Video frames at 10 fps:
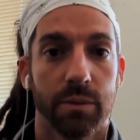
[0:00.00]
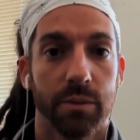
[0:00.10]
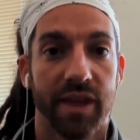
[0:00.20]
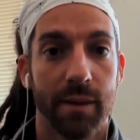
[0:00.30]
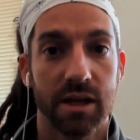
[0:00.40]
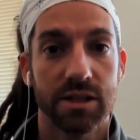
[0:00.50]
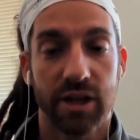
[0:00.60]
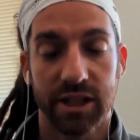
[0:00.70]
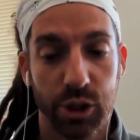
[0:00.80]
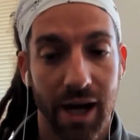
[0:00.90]
That means,
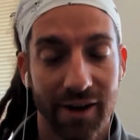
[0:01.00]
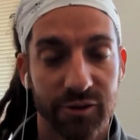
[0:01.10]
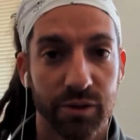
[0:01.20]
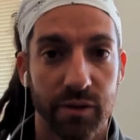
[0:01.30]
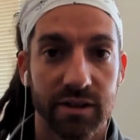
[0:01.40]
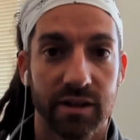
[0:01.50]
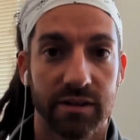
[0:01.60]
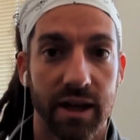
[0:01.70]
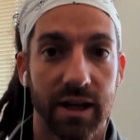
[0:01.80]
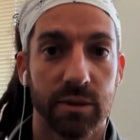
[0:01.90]
like, you have to be ready
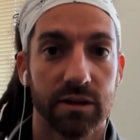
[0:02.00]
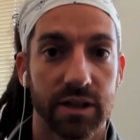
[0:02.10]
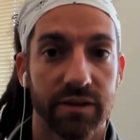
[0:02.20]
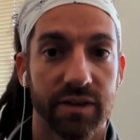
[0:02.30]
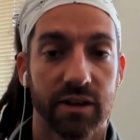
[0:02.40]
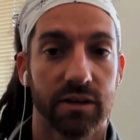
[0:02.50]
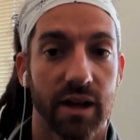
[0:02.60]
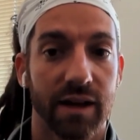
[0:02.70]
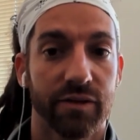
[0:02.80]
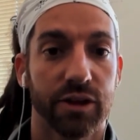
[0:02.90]
today to be living the
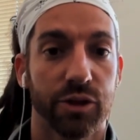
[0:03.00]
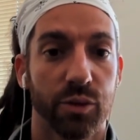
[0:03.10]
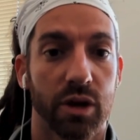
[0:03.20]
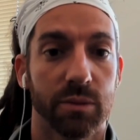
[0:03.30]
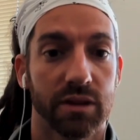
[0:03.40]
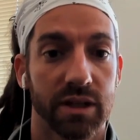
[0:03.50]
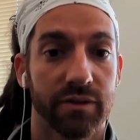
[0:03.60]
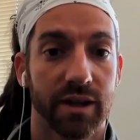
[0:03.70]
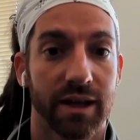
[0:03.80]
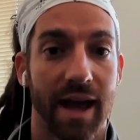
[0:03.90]
life that you want to be
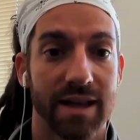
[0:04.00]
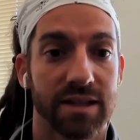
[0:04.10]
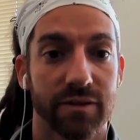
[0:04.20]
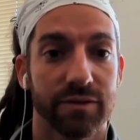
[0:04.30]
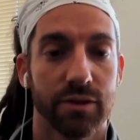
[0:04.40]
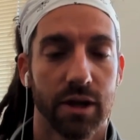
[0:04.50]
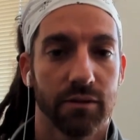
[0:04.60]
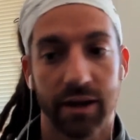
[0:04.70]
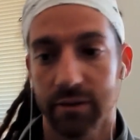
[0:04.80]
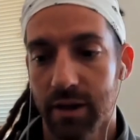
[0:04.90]
living, as if,
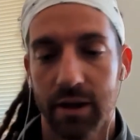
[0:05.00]
right?